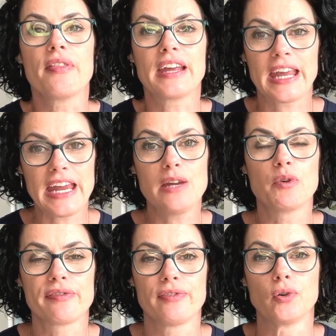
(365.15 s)
the key
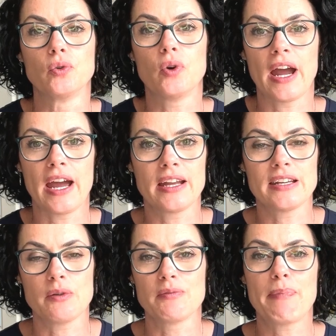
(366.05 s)
would fall and
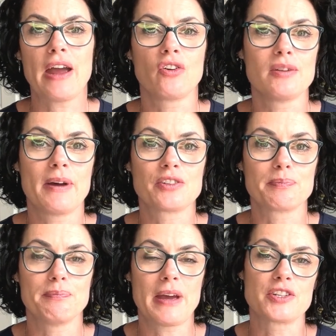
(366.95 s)
it would bang on the
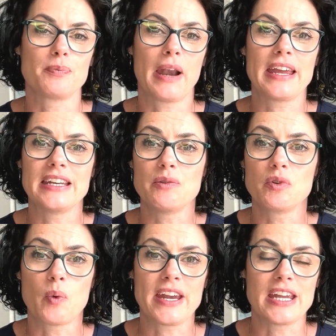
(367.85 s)
metal plate and it
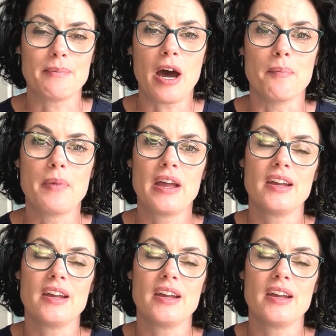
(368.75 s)
would wake him up.